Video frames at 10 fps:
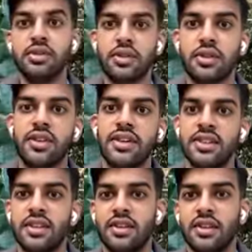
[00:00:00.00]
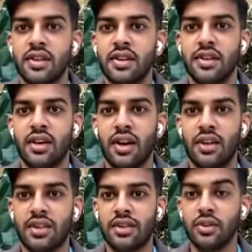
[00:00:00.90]
to university,
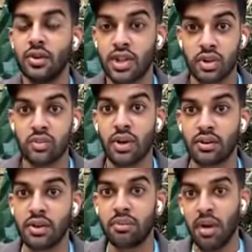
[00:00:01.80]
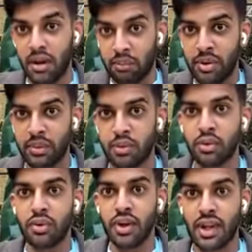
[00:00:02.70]
you are surrounded by people
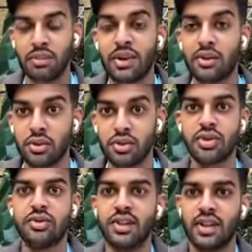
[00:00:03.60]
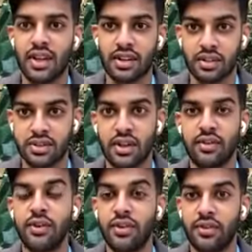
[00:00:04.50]
who are like-minded, who are driven like yourself.
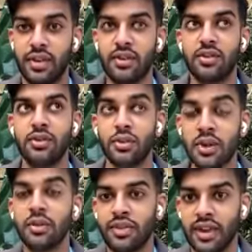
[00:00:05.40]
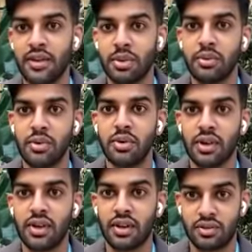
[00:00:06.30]
If you can find, you will find people who
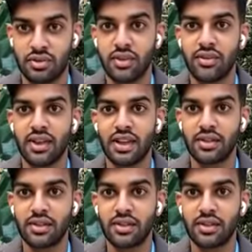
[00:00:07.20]
are driven like